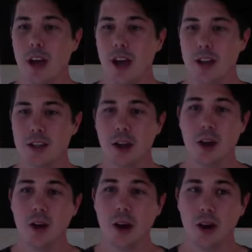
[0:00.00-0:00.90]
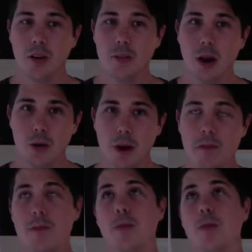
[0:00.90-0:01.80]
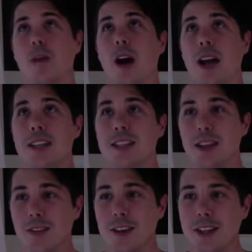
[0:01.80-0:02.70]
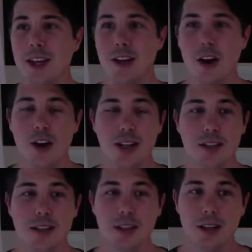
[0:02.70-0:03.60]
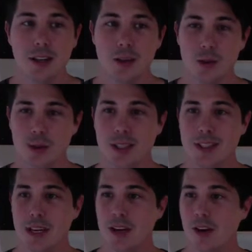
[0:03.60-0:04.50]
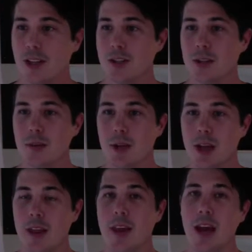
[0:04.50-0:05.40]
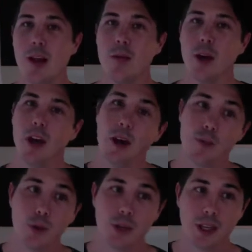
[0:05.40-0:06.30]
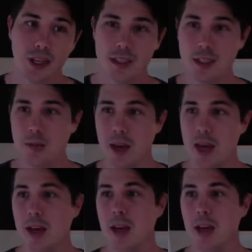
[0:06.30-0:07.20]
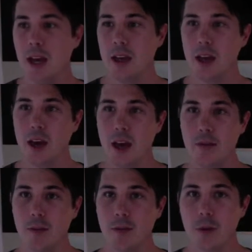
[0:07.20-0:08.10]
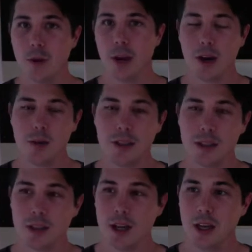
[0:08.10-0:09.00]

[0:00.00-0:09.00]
And so my wife, I had 17 nights or 16 nights or something like that where I'd put the kids to bed, and then I'd have a few hours